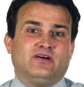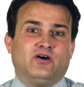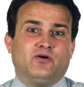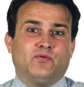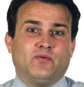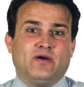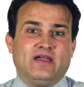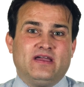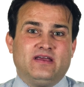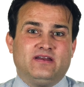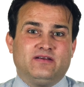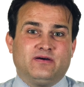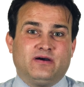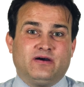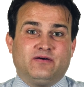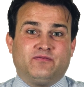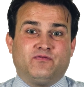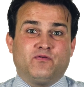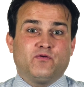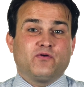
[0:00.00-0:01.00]
away to
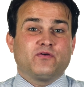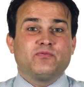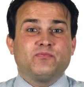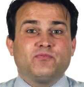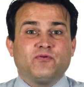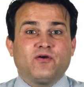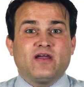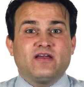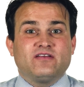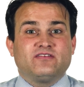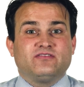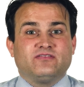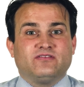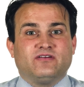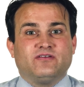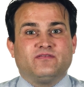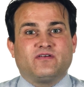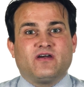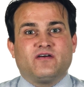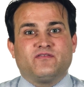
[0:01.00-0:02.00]
a fourth branch
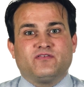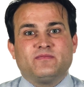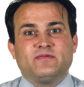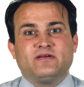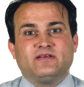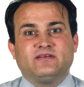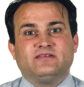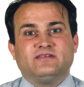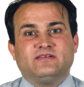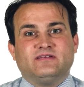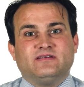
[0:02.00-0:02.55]
of government.